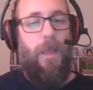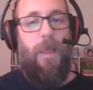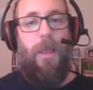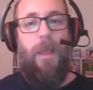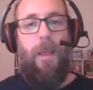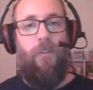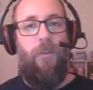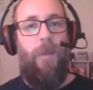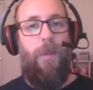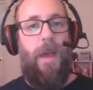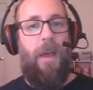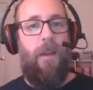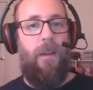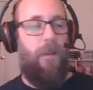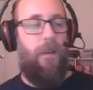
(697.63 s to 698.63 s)
And you're
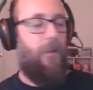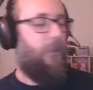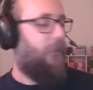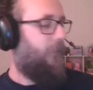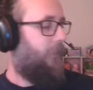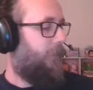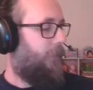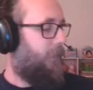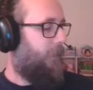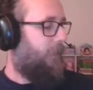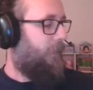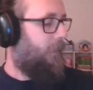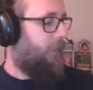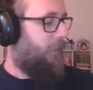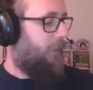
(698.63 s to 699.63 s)
back.
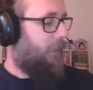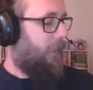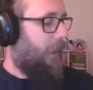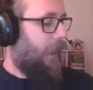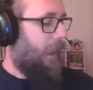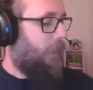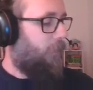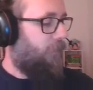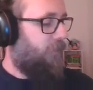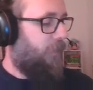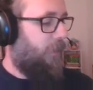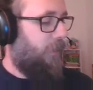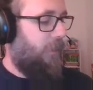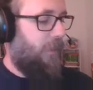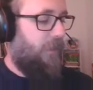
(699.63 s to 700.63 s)
I want you to
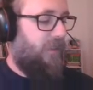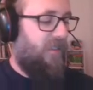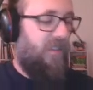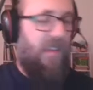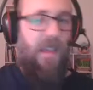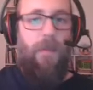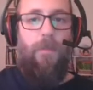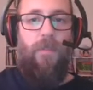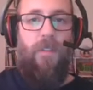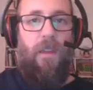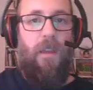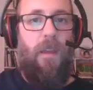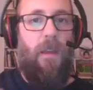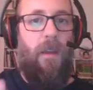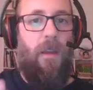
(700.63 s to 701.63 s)
do the same
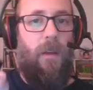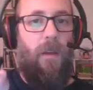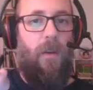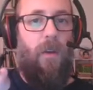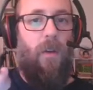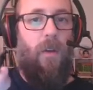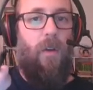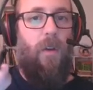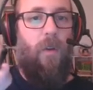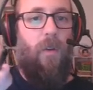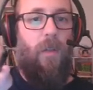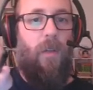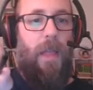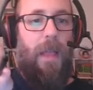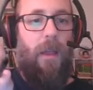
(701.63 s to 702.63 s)
thing,
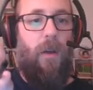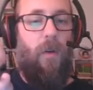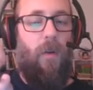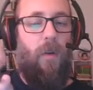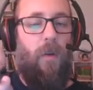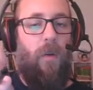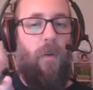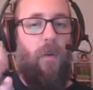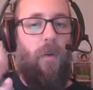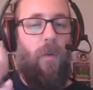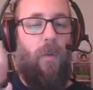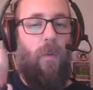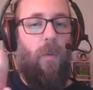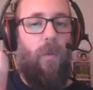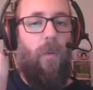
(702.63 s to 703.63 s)
like
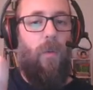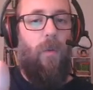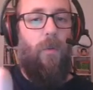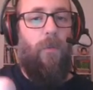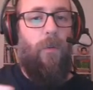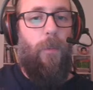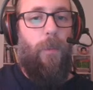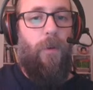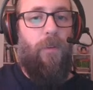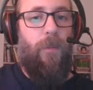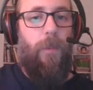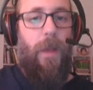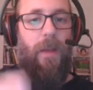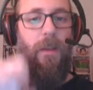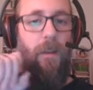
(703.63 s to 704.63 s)
for
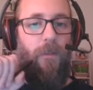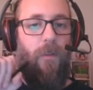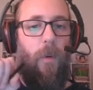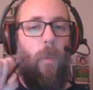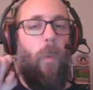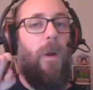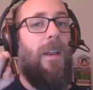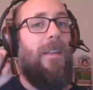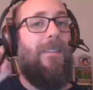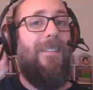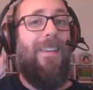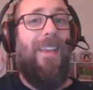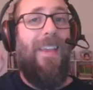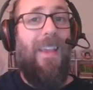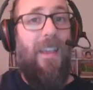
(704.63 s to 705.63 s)
perspective. What is
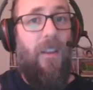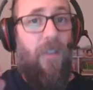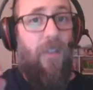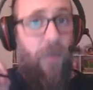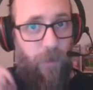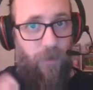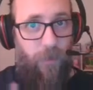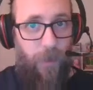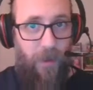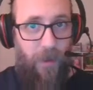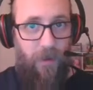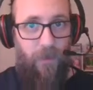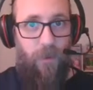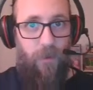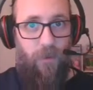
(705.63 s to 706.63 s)
his
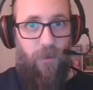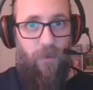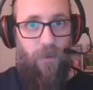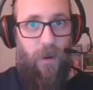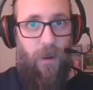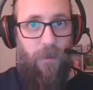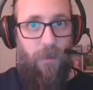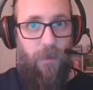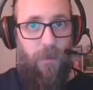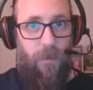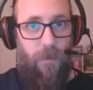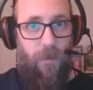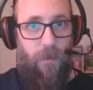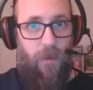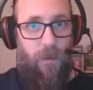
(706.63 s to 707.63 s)
perspective on strength?
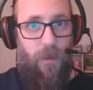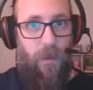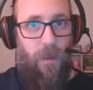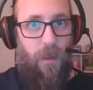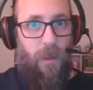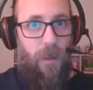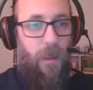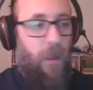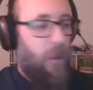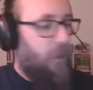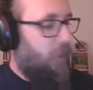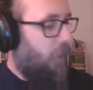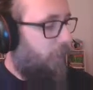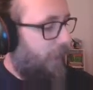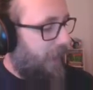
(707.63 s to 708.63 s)

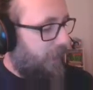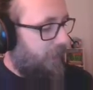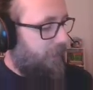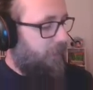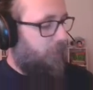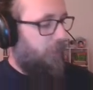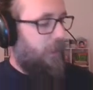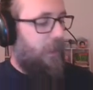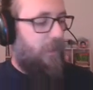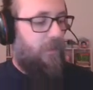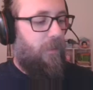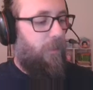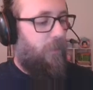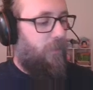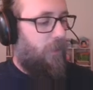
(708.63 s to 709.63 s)
Go back and look at
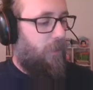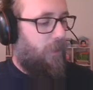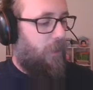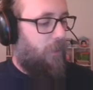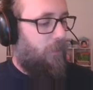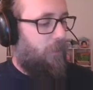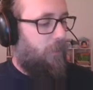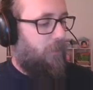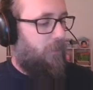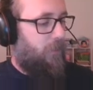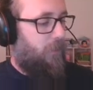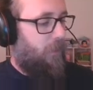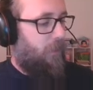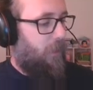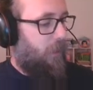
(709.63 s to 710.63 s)
some of your
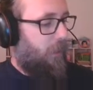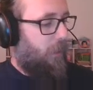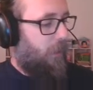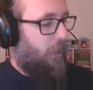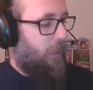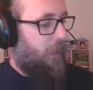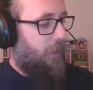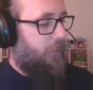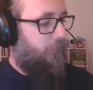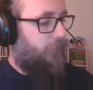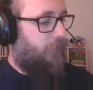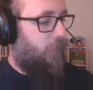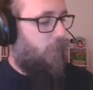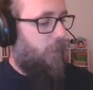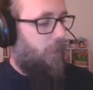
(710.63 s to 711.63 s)
notes
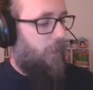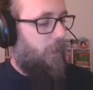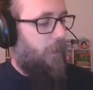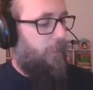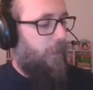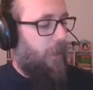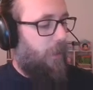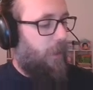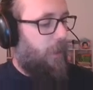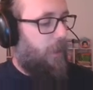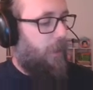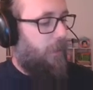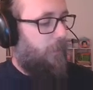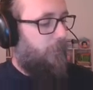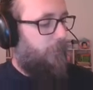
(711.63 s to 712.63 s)
for America.